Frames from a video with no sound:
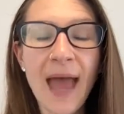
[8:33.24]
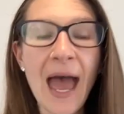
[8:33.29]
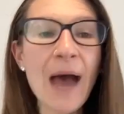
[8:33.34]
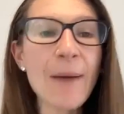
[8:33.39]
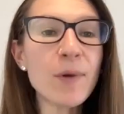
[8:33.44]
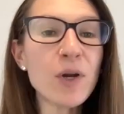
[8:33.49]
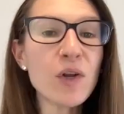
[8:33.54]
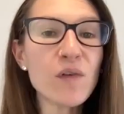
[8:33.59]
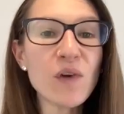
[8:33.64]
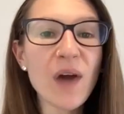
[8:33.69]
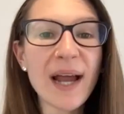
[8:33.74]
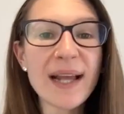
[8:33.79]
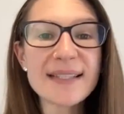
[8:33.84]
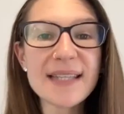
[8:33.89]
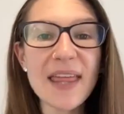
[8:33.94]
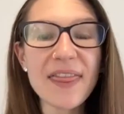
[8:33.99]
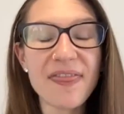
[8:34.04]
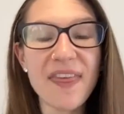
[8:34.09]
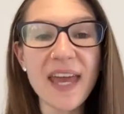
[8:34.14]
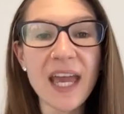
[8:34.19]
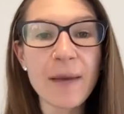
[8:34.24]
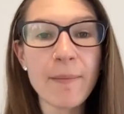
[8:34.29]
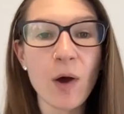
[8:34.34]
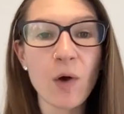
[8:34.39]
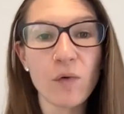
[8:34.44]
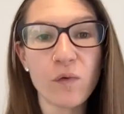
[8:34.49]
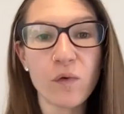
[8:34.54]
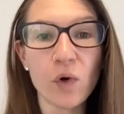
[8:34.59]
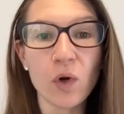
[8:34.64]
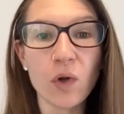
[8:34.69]
How many of you guys think
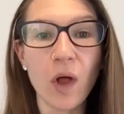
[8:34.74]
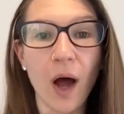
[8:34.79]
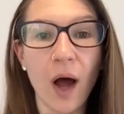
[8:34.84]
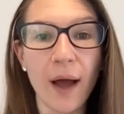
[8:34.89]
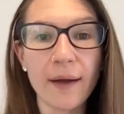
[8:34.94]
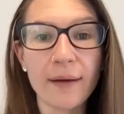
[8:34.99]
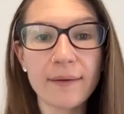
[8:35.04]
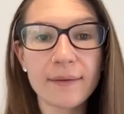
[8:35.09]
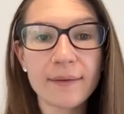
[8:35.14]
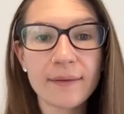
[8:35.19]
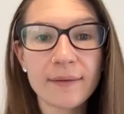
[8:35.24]
about food a lot?